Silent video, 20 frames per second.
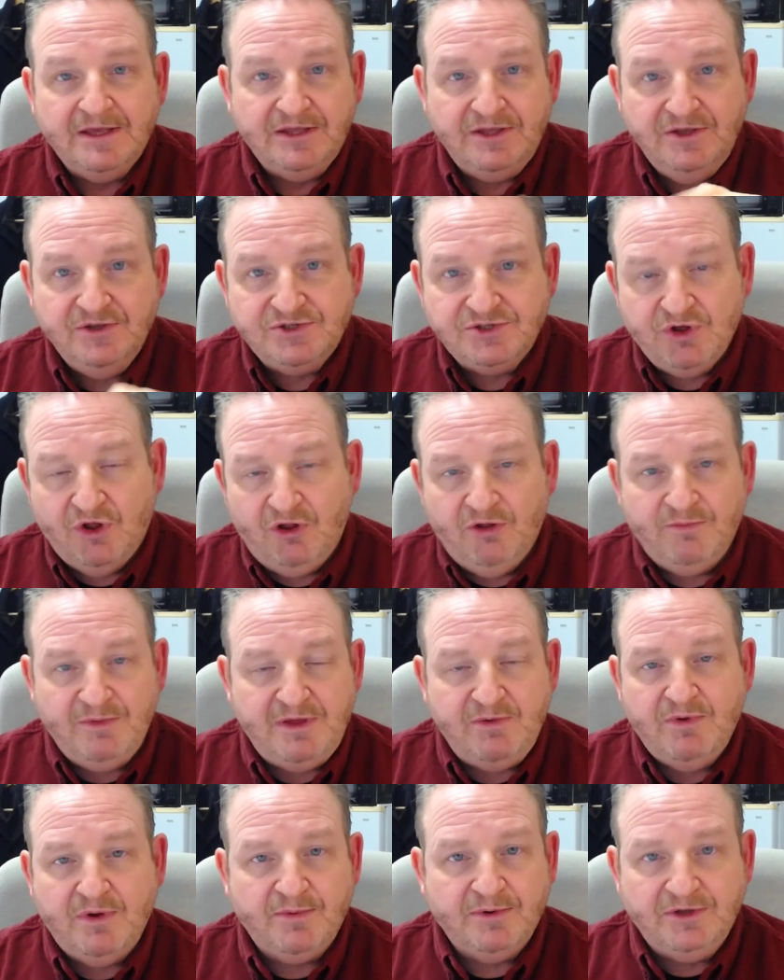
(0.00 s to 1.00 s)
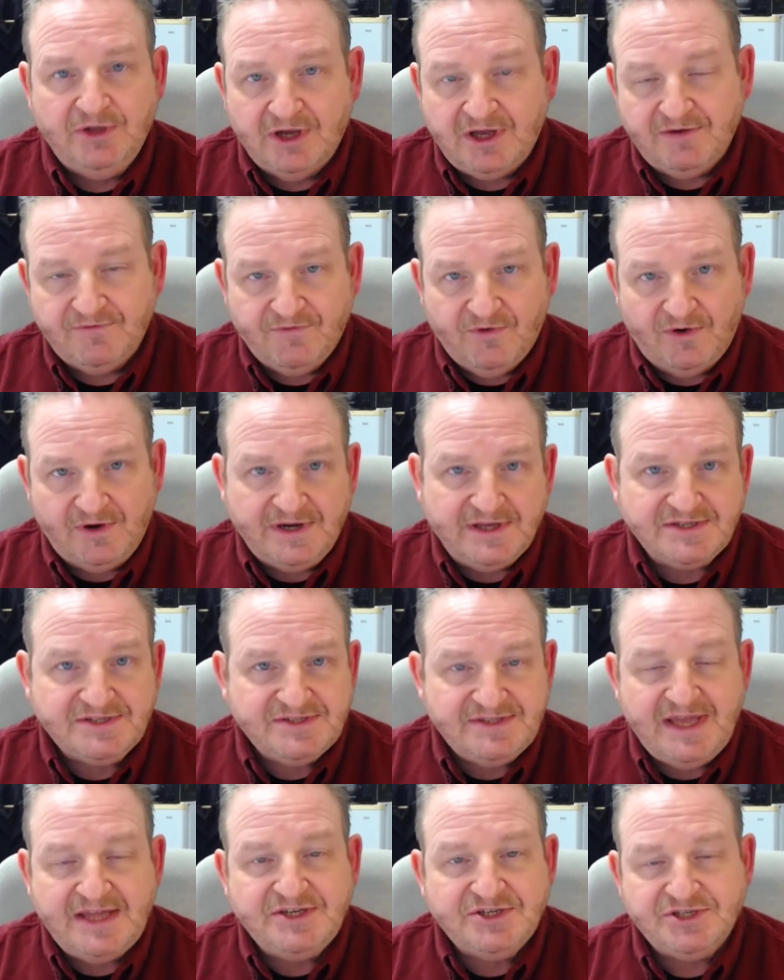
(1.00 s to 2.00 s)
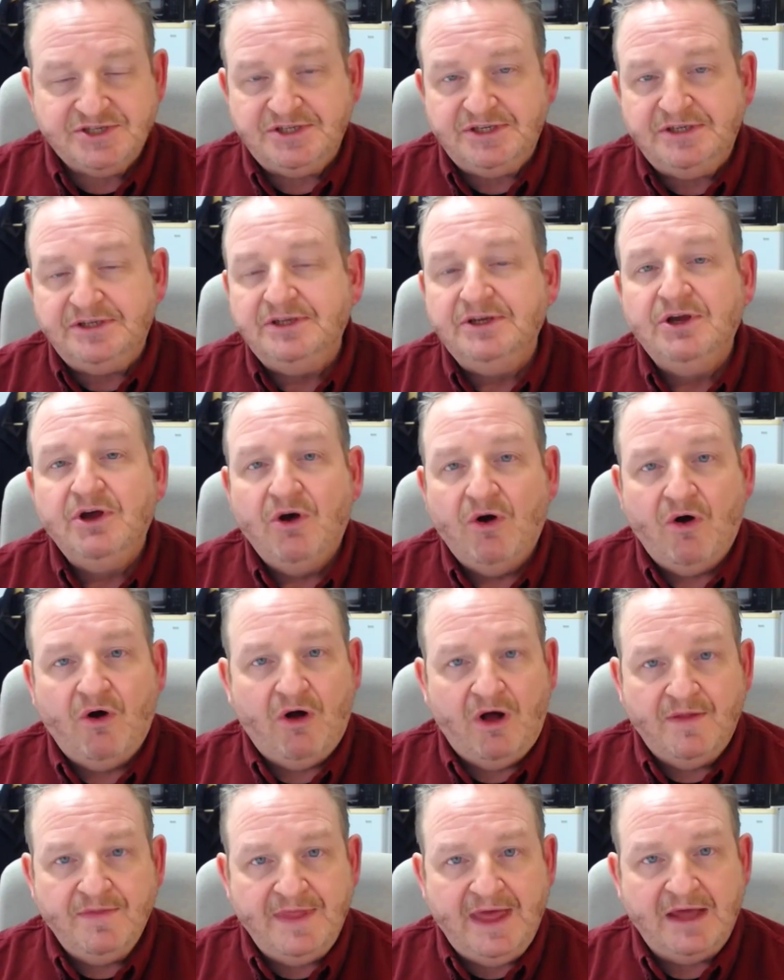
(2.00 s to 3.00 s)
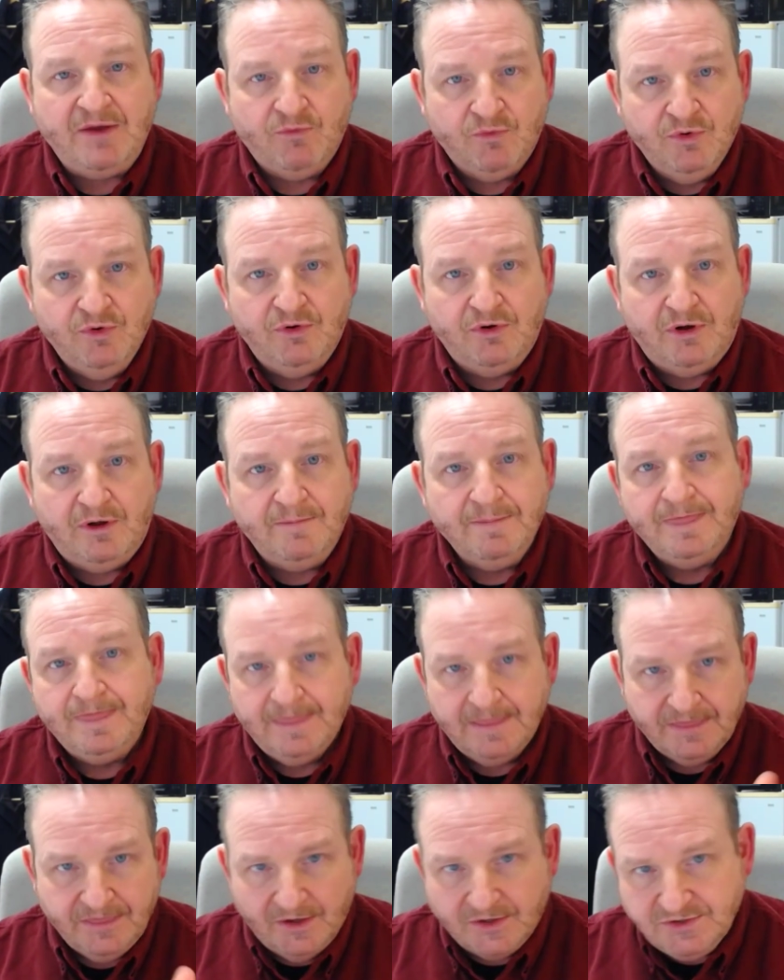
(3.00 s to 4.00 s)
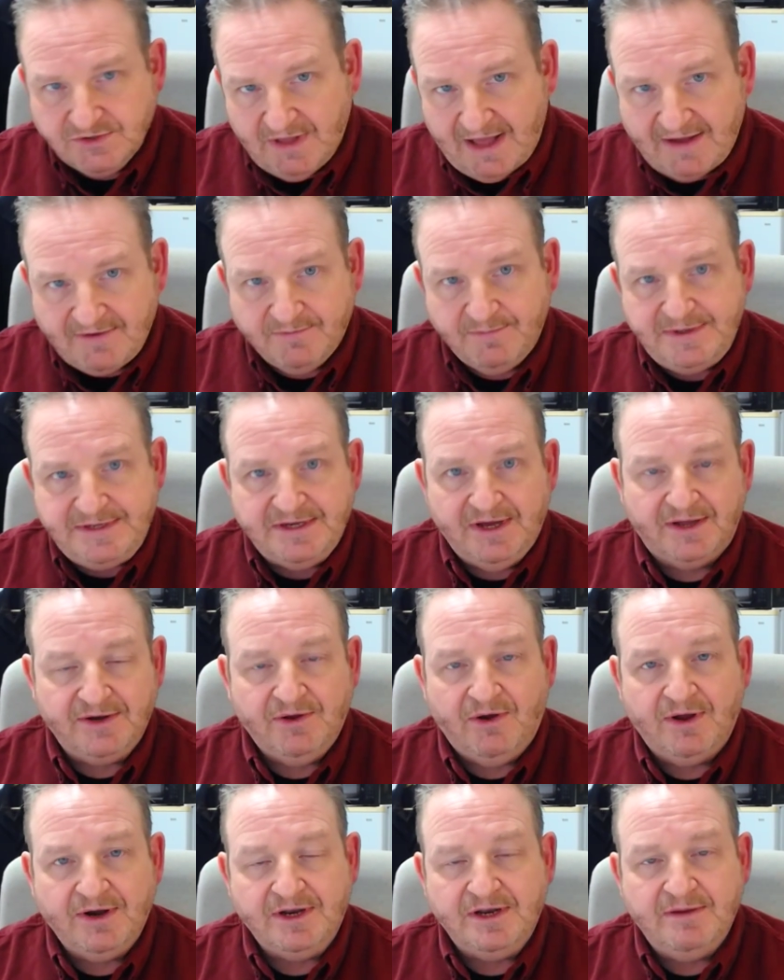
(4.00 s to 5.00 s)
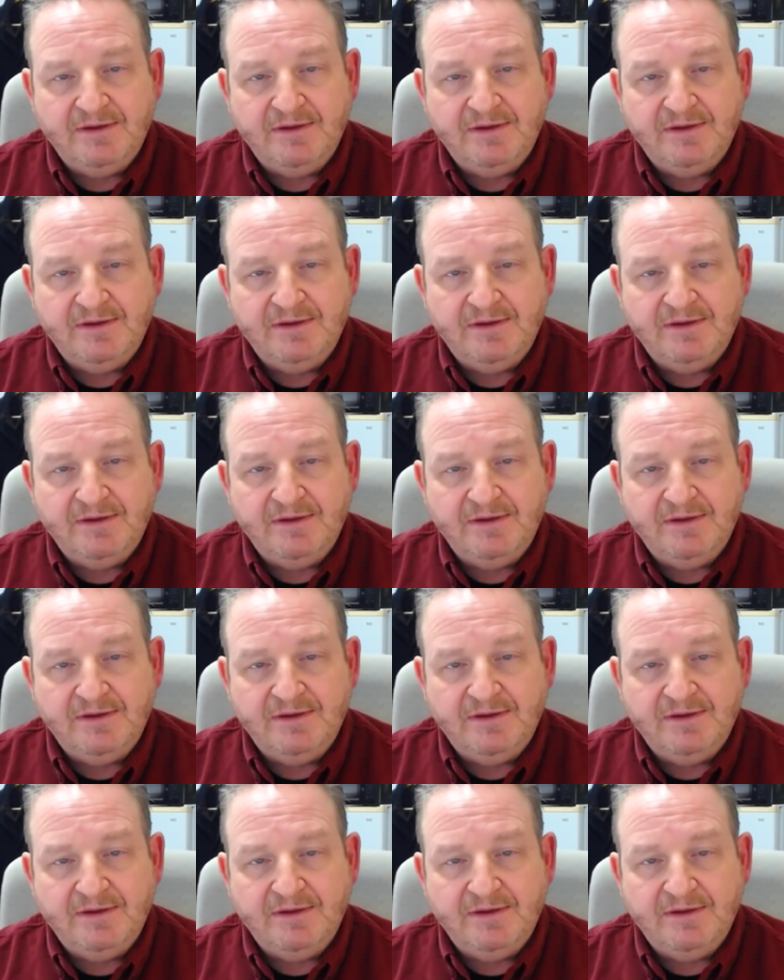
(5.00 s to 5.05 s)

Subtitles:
You told me we were looking for an extension on that rule. Those will have to be done on an